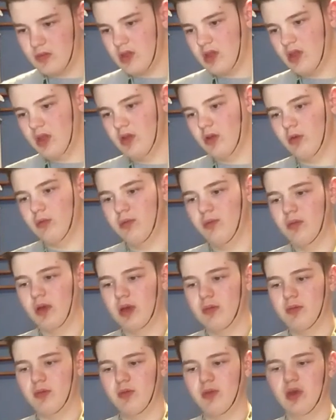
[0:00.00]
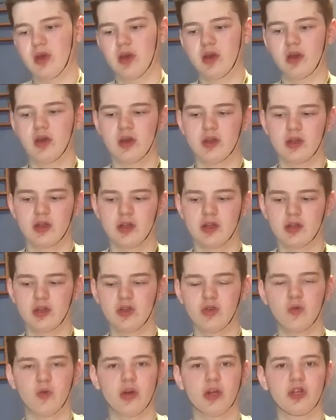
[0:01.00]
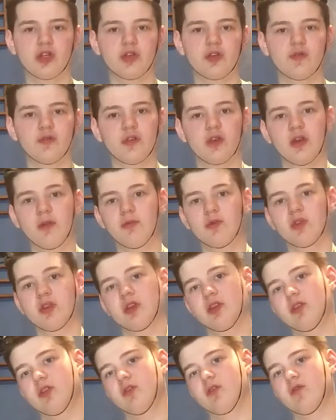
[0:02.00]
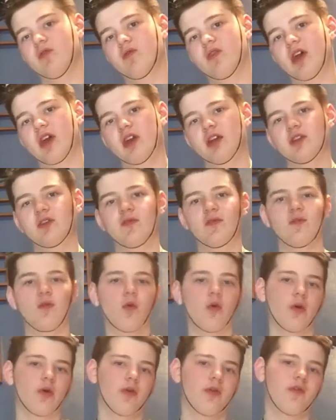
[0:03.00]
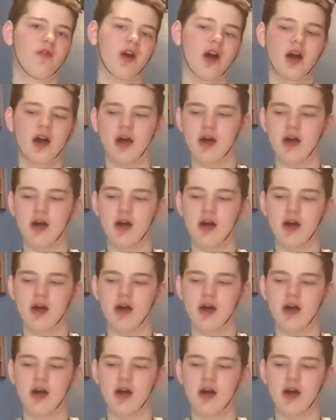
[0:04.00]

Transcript: it'll maybe be a good continuation of the MCU Phase 4 or 5.